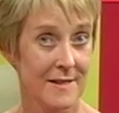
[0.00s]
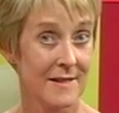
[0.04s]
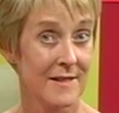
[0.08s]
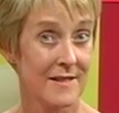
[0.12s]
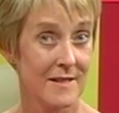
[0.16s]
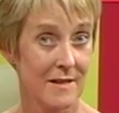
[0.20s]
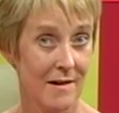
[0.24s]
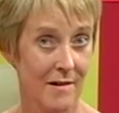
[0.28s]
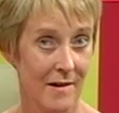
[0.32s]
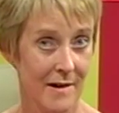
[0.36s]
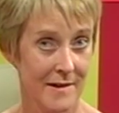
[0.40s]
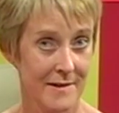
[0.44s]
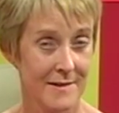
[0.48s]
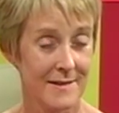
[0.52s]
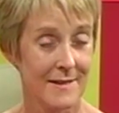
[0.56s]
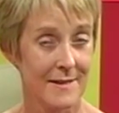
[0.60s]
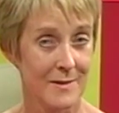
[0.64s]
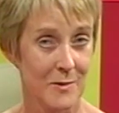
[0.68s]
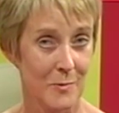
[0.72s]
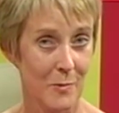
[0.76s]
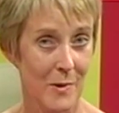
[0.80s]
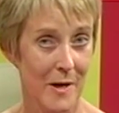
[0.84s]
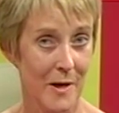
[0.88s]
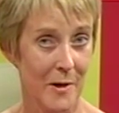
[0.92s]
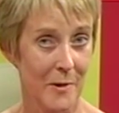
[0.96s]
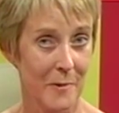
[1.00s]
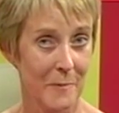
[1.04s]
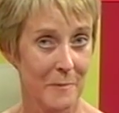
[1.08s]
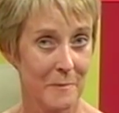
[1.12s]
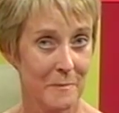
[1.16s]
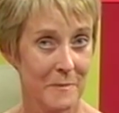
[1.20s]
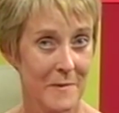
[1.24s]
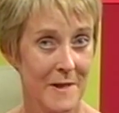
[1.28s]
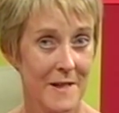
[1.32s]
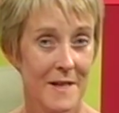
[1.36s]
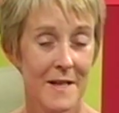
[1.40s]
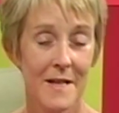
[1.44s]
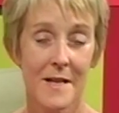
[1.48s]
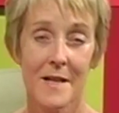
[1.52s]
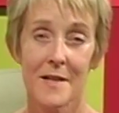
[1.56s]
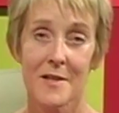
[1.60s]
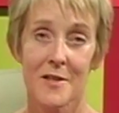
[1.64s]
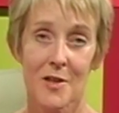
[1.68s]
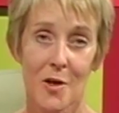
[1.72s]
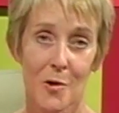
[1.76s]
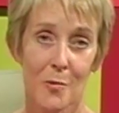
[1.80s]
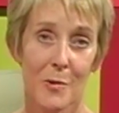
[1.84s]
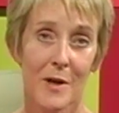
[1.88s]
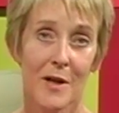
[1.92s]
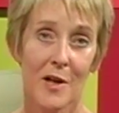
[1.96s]
in science as well.
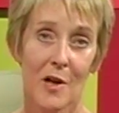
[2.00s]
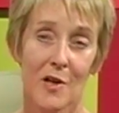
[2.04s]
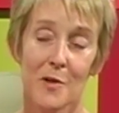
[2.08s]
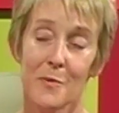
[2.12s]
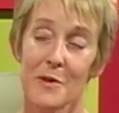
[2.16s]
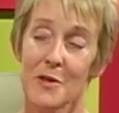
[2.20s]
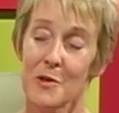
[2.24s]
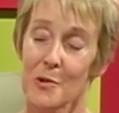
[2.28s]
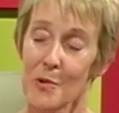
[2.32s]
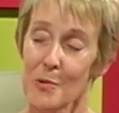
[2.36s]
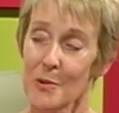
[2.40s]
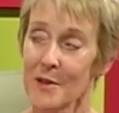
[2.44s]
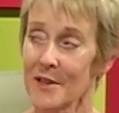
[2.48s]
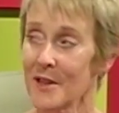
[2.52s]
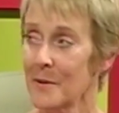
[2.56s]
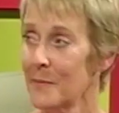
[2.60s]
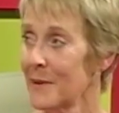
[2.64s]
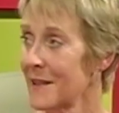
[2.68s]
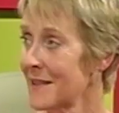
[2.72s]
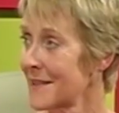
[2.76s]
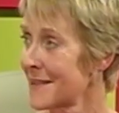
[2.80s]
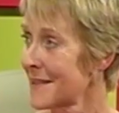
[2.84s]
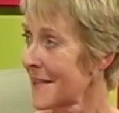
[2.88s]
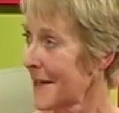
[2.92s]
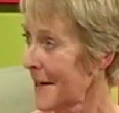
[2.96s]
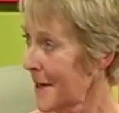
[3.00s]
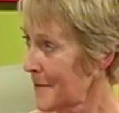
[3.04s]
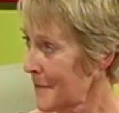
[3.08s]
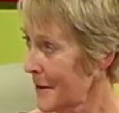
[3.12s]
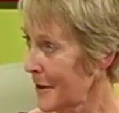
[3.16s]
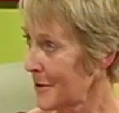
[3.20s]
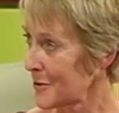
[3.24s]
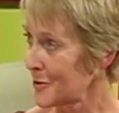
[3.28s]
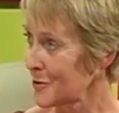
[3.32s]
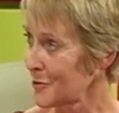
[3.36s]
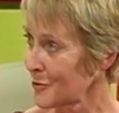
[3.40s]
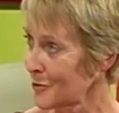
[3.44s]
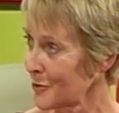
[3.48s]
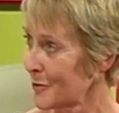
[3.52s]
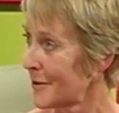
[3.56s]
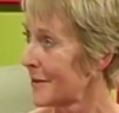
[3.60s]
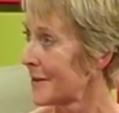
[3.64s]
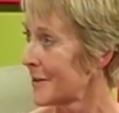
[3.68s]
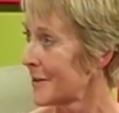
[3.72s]
So we're going to be talking a bit today about your